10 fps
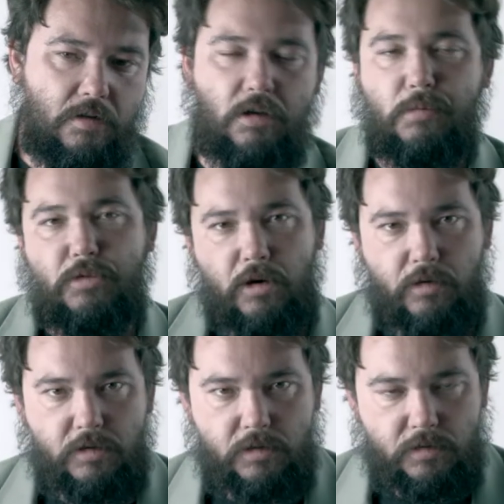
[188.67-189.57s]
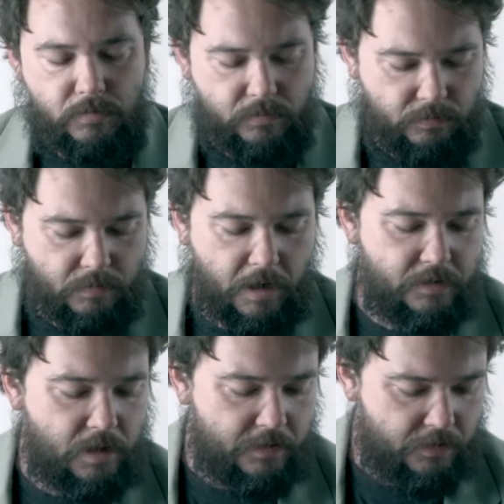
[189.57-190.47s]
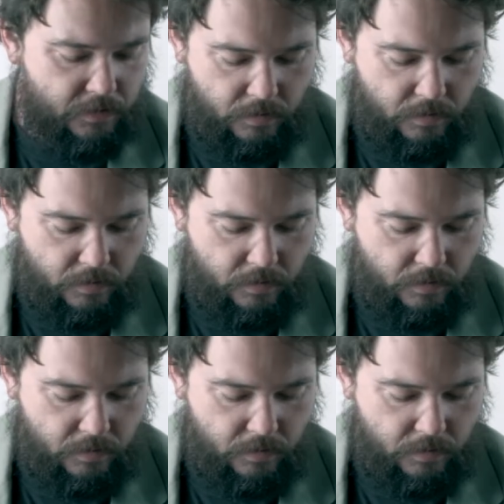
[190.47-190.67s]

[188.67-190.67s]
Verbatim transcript: double strike creatures by extension.